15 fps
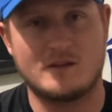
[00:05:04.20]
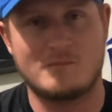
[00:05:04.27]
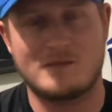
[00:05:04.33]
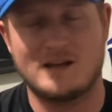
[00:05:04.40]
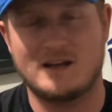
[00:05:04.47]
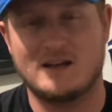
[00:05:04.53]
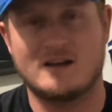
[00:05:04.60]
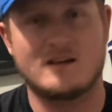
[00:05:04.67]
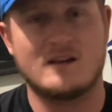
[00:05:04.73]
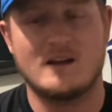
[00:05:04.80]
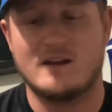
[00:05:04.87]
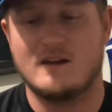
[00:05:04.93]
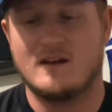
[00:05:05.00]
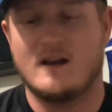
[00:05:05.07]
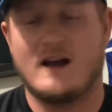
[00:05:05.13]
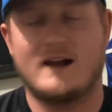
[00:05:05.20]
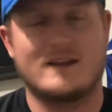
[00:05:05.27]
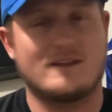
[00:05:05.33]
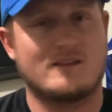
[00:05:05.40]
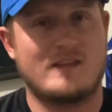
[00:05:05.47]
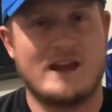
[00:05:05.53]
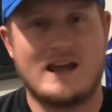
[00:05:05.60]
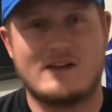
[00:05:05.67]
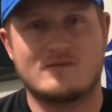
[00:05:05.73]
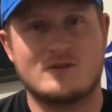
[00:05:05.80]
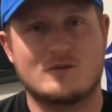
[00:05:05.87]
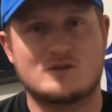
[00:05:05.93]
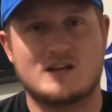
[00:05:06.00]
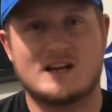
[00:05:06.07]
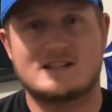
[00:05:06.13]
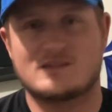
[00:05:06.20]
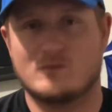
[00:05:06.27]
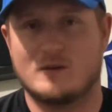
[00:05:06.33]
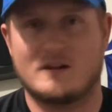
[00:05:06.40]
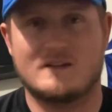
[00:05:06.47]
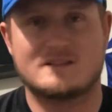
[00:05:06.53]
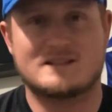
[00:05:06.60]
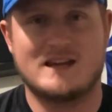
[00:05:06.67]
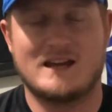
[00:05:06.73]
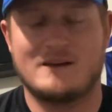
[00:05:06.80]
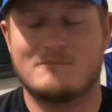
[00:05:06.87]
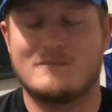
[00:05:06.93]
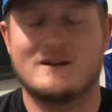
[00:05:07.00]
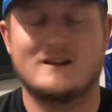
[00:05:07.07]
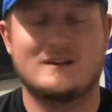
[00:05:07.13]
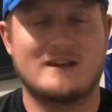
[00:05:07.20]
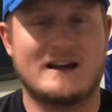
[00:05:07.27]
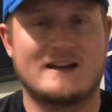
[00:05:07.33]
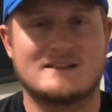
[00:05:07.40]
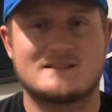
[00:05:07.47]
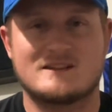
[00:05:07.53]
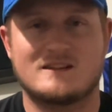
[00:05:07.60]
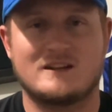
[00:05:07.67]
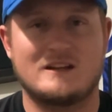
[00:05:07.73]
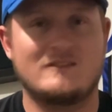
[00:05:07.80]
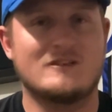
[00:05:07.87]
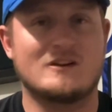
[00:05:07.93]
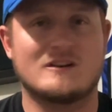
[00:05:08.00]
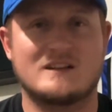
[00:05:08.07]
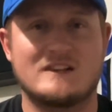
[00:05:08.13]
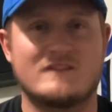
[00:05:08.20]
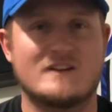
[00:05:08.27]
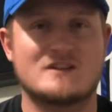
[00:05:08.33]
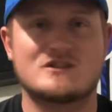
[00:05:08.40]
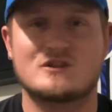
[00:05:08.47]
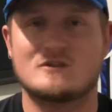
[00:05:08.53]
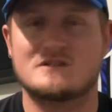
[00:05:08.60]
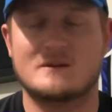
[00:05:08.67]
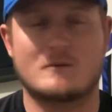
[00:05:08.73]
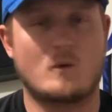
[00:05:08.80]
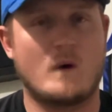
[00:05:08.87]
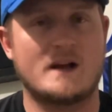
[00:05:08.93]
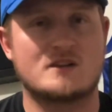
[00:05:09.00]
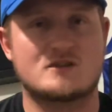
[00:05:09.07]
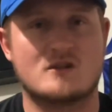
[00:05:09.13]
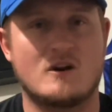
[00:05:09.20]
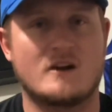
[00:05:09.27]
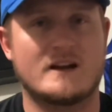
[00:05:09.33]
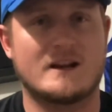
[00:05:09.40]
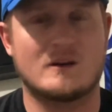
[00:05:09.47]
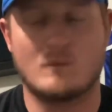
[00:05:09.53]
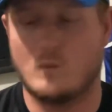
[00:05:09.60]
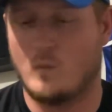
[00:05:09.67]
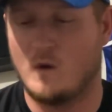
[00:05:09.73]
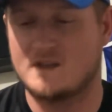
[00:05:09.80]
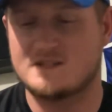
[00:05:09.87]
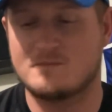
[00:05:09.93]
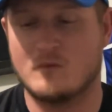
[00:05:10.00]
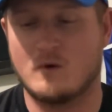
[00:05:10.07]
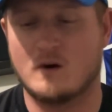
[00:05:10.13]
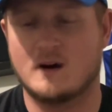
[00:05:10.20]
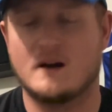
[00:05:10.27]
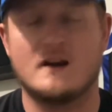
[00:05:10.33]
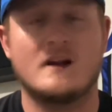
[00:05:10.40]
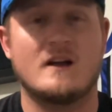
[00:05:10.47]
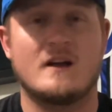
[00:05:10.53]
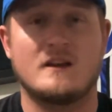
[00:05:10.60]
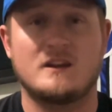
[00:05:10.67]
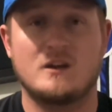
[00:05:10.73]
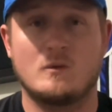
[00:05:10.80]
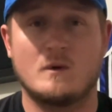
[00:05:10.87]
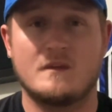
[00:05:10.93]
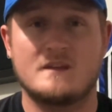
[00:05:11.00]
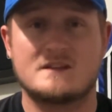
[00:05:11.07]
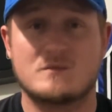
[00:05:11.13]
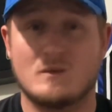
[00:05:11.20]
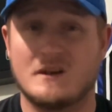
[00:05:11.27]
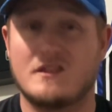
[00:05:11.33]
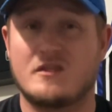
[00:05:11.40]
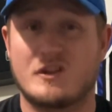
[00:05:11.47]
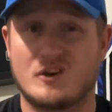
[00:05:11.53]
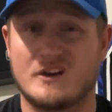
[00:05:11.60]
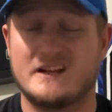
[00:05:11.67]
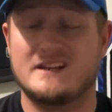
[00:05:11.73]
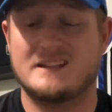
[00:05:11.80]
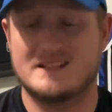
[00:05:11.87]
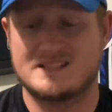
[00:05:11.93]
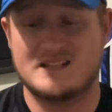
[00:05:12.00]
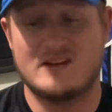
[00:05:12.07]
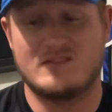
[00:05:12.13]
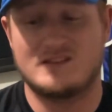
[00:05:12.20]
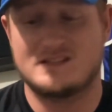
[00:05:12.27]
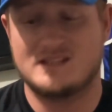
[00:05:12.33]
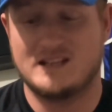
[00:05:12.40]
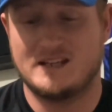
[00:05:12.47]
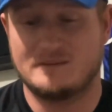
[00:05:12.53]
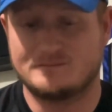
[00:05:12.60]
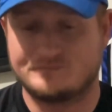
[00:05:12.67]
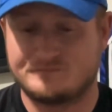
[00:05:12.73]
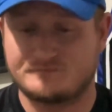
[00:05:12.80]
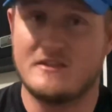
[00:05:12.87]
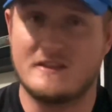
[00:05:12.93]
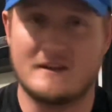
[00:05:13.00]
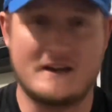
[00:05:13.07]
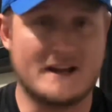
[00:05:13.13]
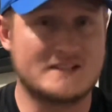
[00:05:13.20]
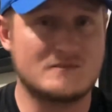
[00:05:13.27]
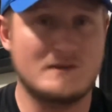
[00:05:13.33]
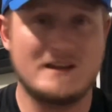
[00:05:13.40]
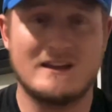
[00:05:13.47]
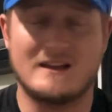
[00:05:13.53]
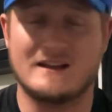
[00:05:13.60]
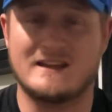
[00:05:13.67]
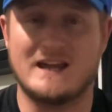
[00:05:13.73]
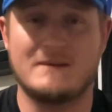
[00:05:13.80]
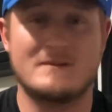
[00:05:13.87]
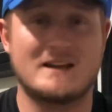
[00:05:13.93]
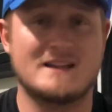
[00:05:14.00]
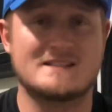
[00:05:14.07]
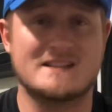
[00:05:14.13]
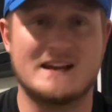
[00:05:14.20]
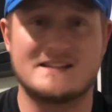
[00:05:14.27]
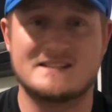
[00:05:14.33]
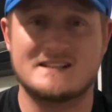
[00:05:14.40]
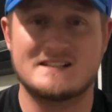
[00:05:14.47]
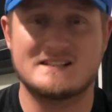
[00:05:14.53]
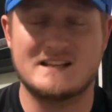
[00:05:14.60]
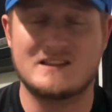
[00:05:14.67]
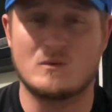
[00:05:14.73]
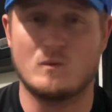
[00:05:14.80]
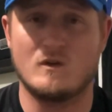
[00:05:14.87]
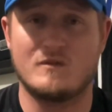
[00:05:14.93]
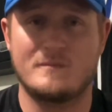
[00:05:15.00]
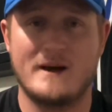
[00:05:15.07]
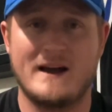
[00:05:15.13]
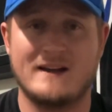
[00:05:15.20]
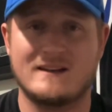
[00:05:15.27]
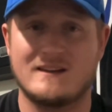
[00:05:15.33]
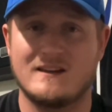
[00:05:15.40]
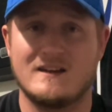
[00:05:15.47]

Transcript: the media. They have no chance of winning this game. Guys, even your defense shows up quite strong here. Once more, you win this one 30-17. The next week, a game against NC State, the Wolfpack.